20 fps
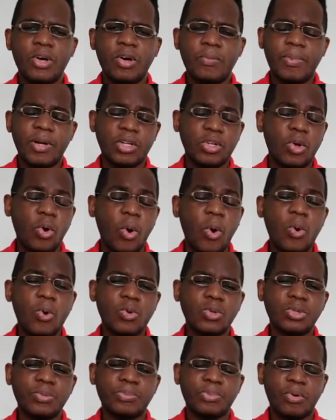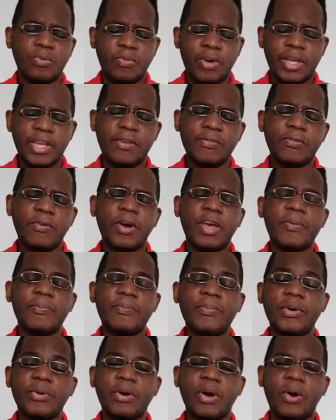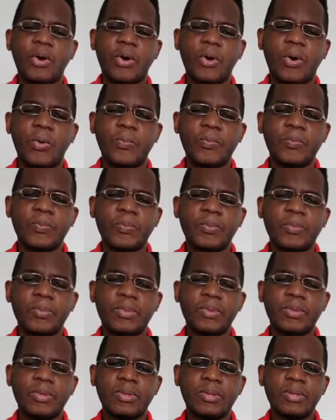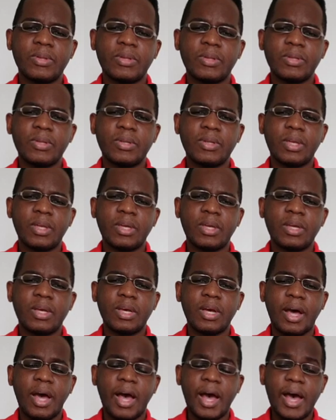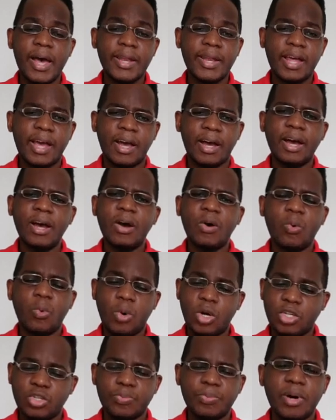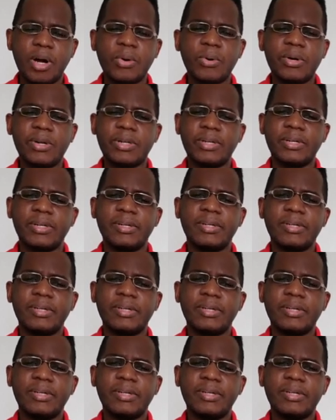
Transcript: But God provided for a miracle. Hannah was barren.